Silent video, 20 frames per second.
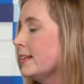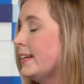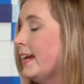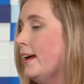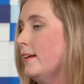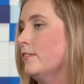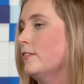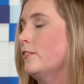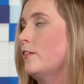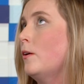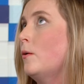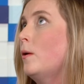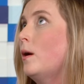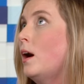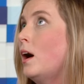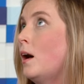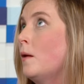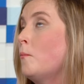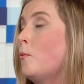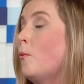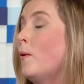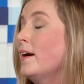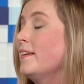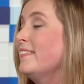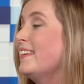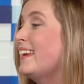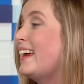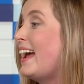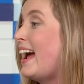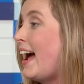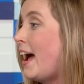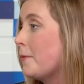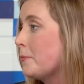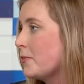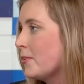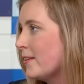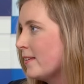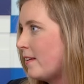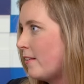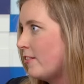Yes, so one that I
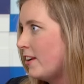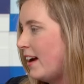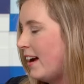absolutely love to